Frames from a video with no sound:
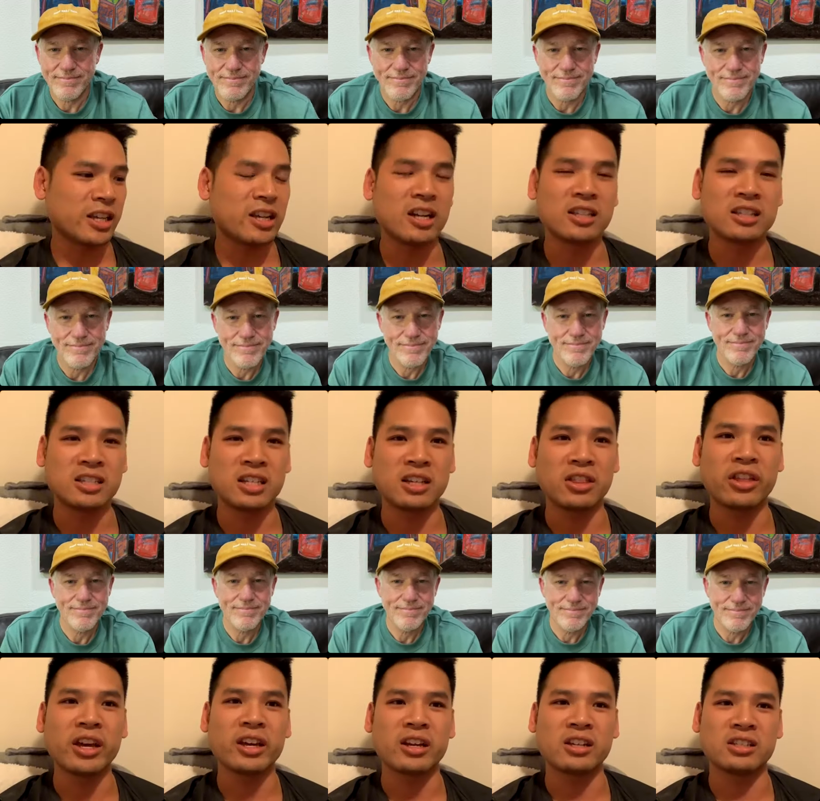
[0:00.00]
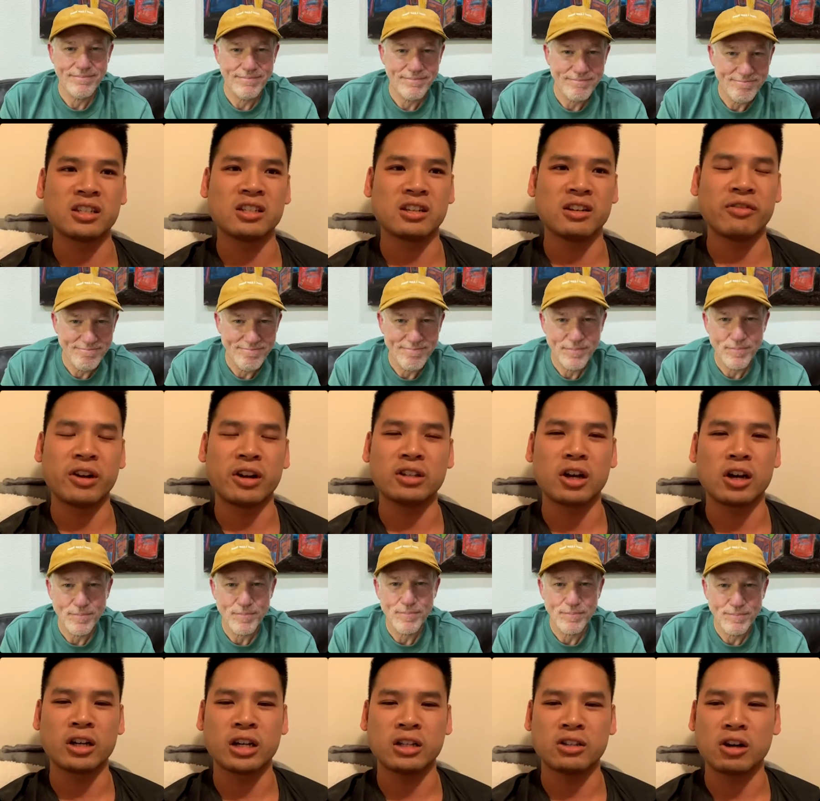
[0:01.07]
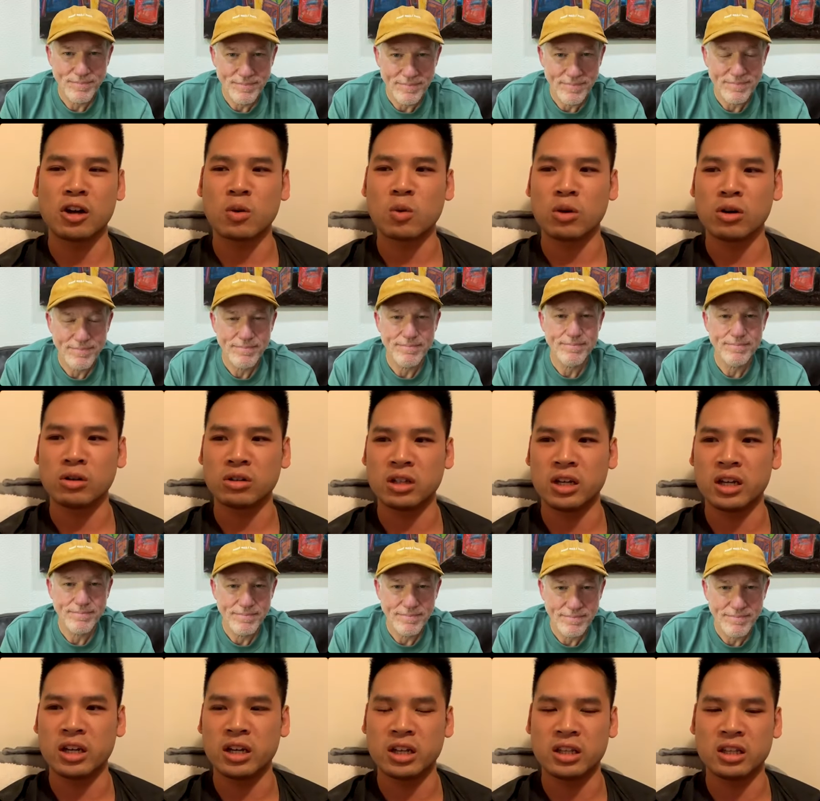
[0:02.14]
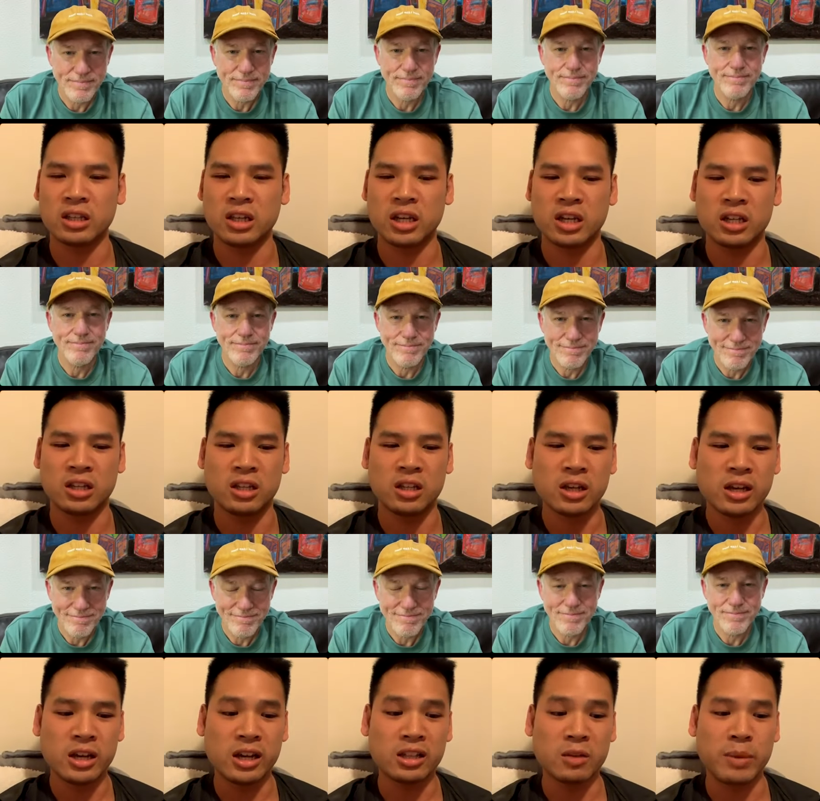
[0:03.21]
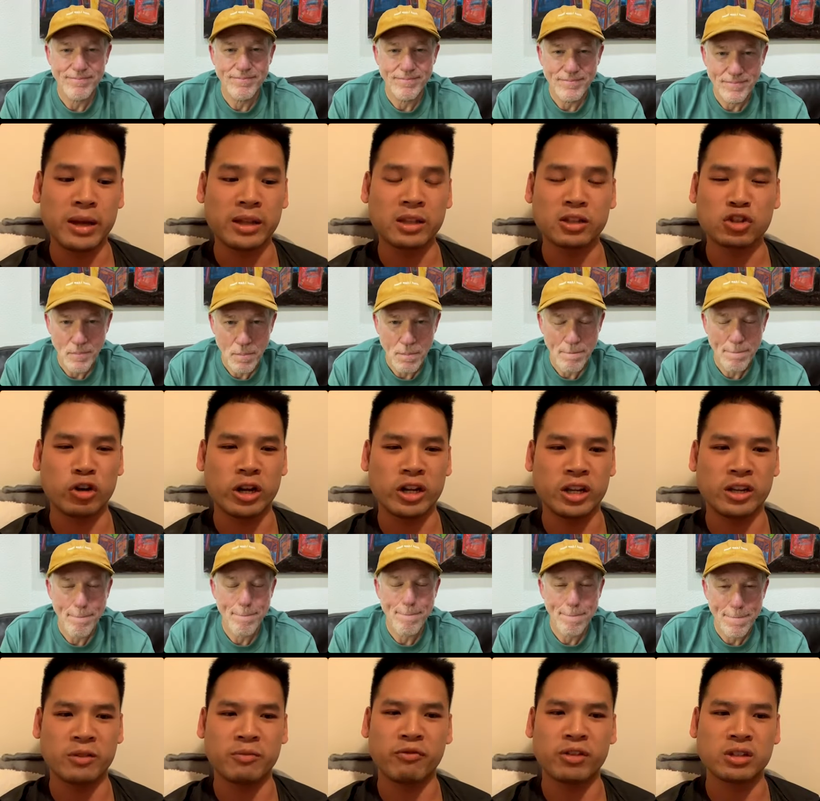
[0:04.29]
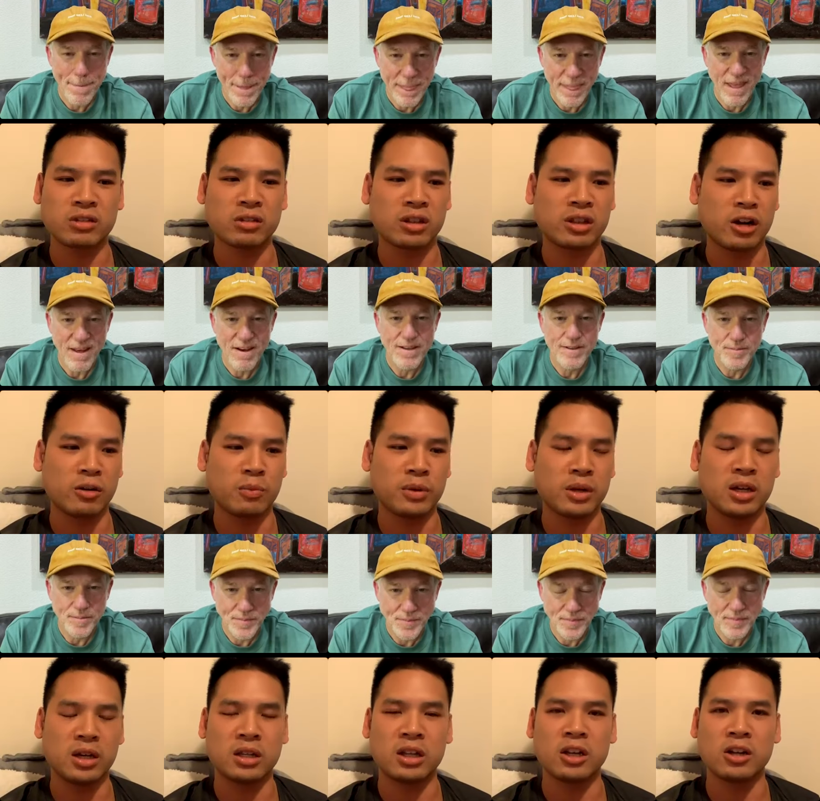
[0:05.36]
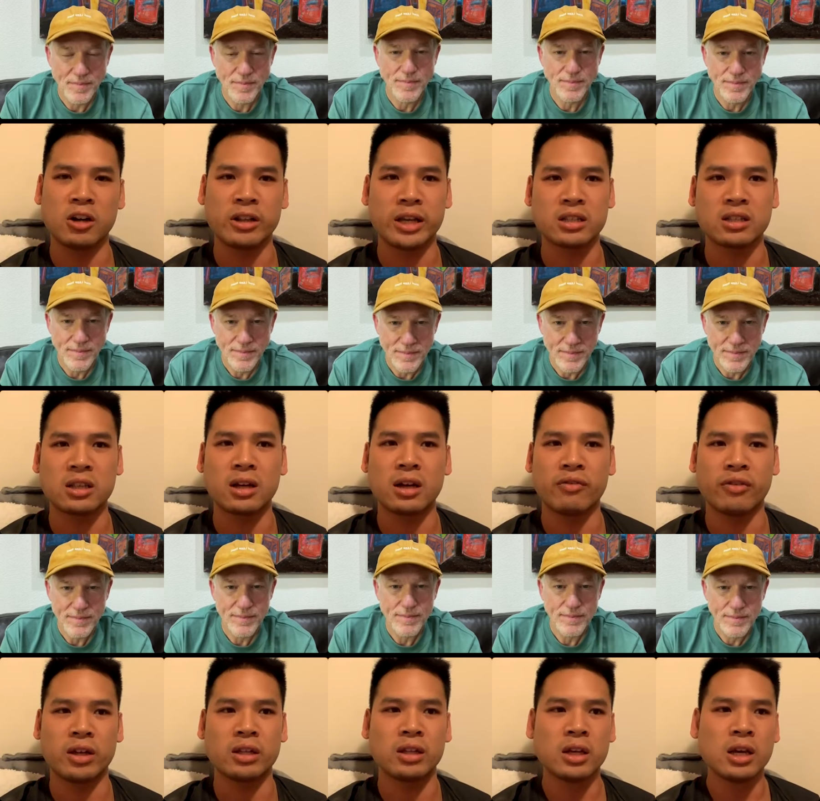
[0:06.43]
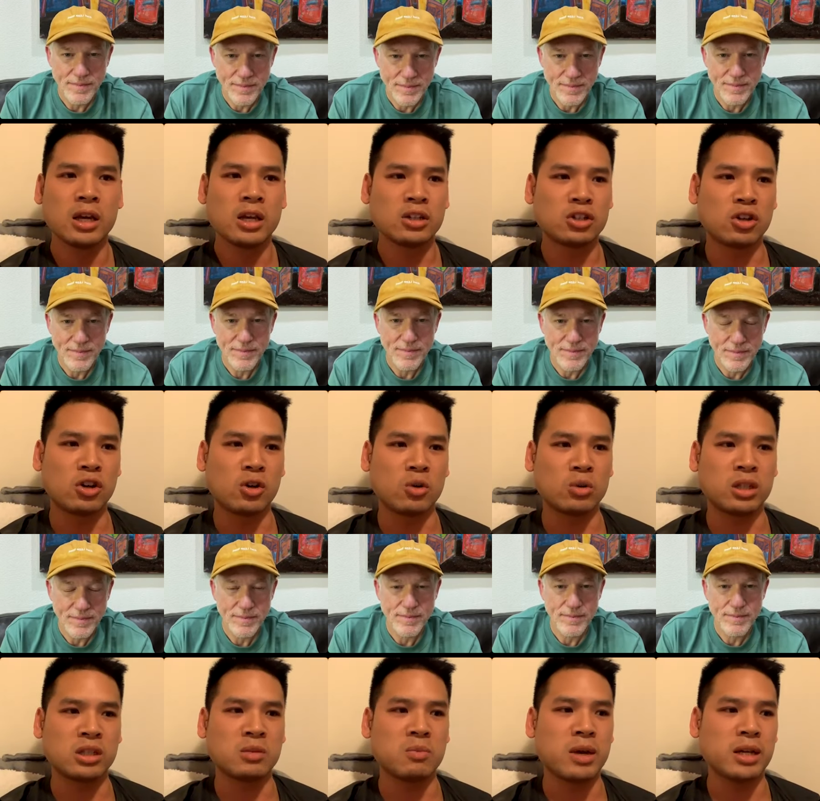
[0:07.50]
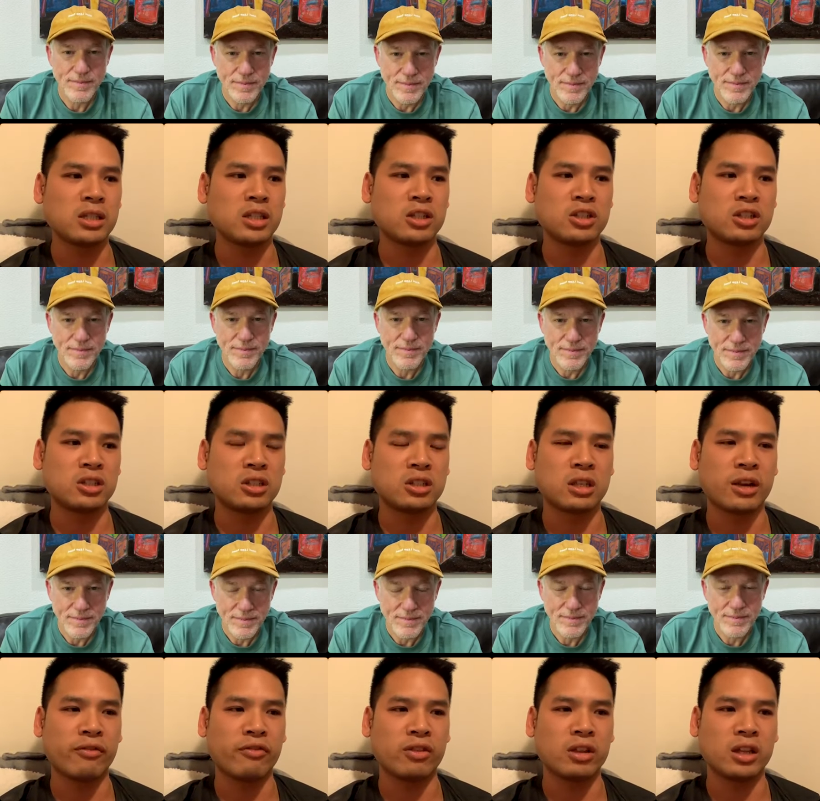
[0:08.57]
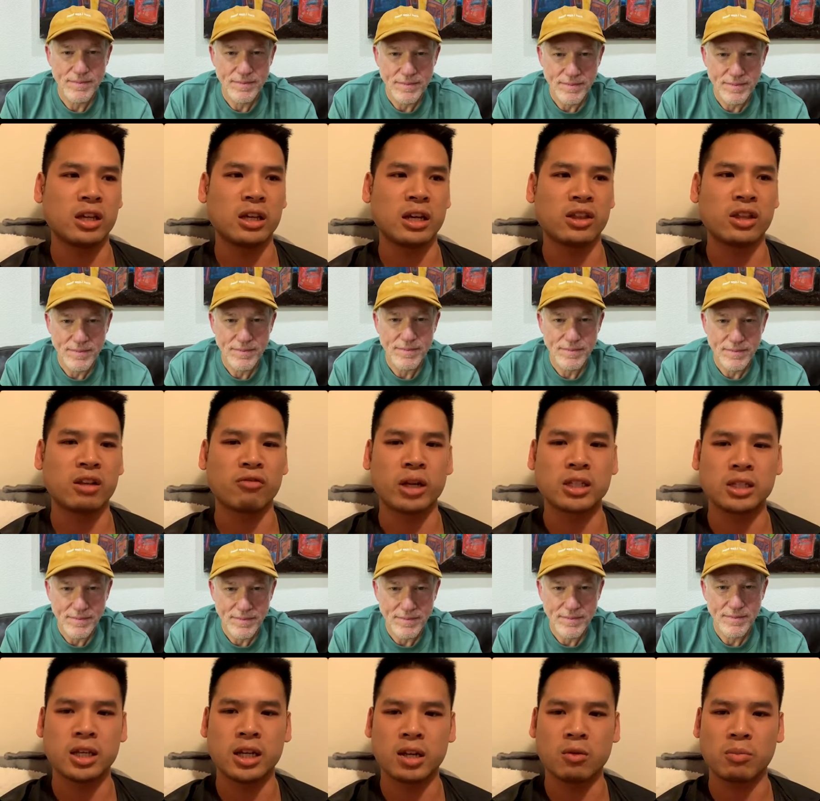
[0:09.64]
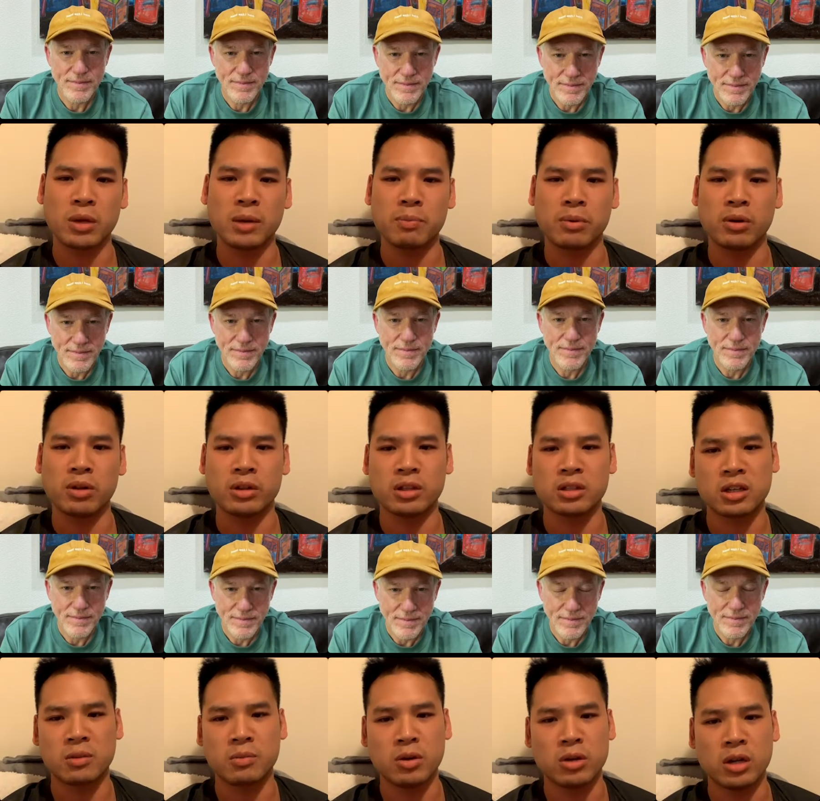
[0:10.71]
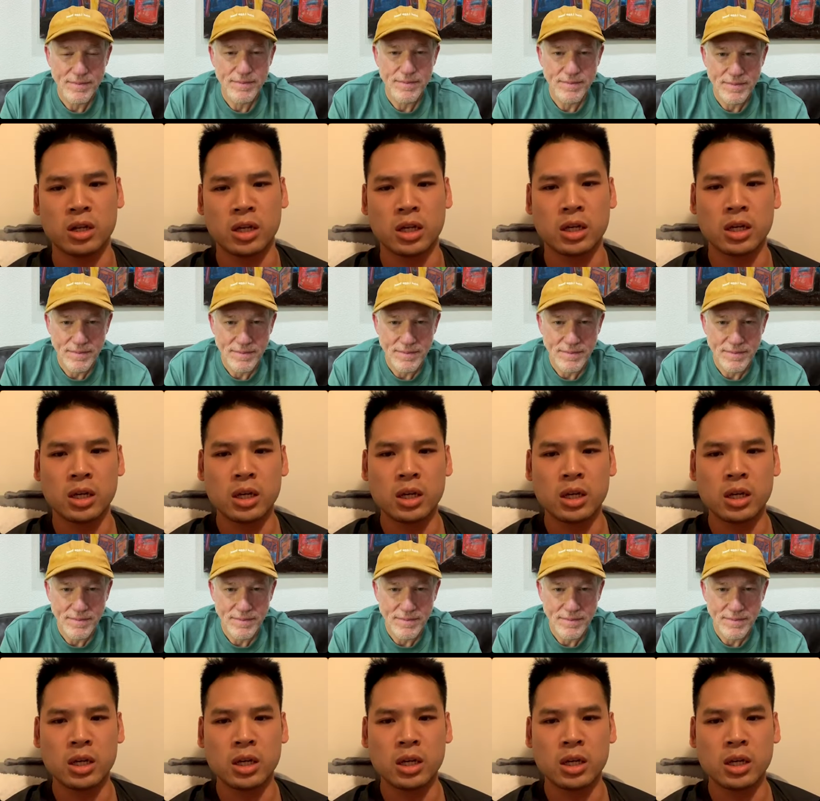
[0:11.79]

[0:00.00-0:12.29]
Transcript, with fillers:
Speaker 1: an unseen thing because it's a very dog eat dog world in in independent training and physical therapy and, and all that stuff and so this message is definitely i think resonating with people and this community